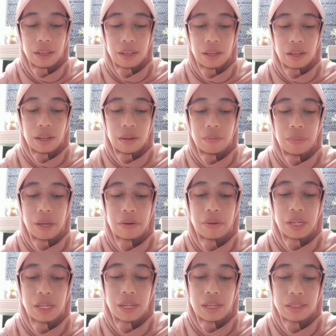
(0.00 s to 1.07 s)
American
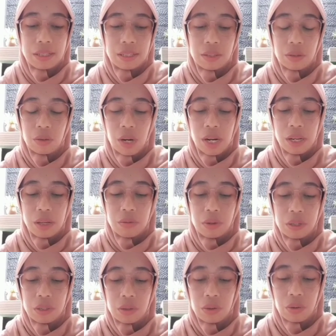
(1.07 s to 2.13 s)
accent training was
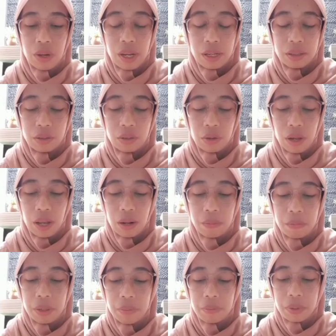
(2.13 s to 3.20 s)
created to help
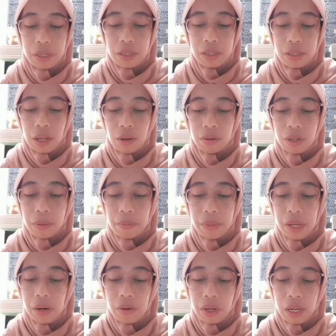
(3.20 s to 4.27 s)
people sound
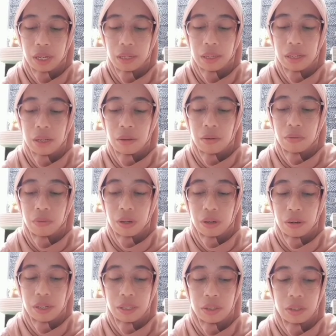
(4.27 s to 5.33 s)
American for
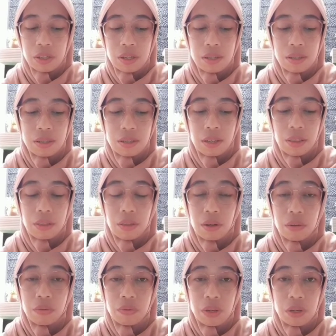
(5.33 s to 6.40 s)
lectures,
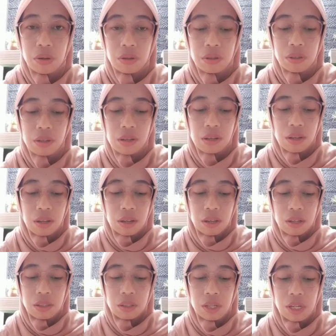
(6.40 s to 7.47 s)
interviews,
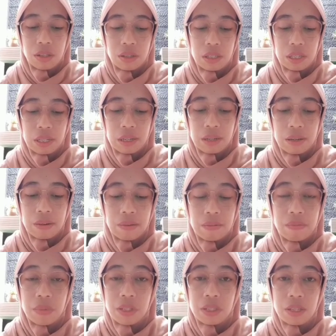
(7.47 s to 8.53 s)
teaching,
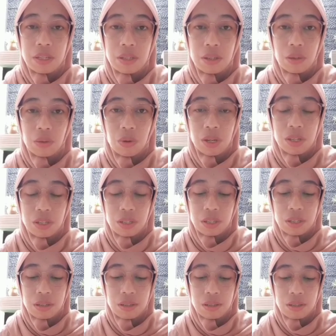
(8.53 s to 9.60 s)
business
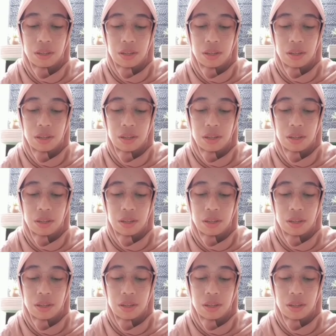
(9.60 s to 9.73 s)
situations,